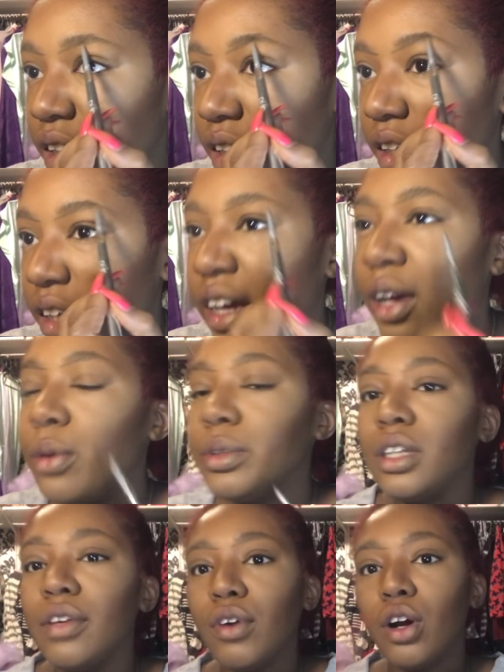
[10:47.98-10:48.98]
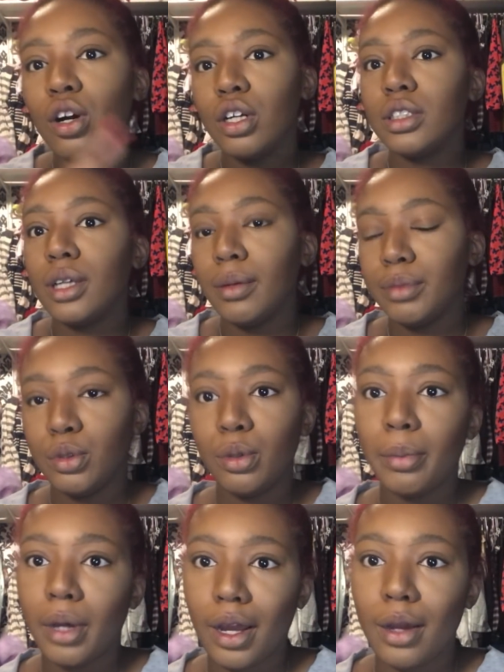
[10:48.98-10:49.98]
And I always have a hard time
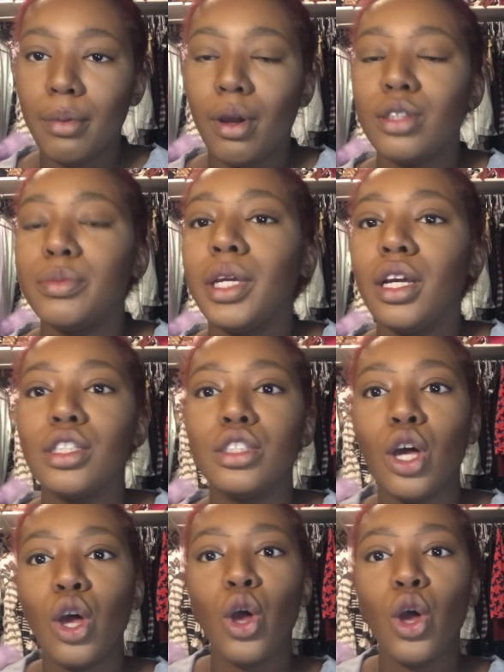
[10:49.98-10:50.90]
doing my eyebrows because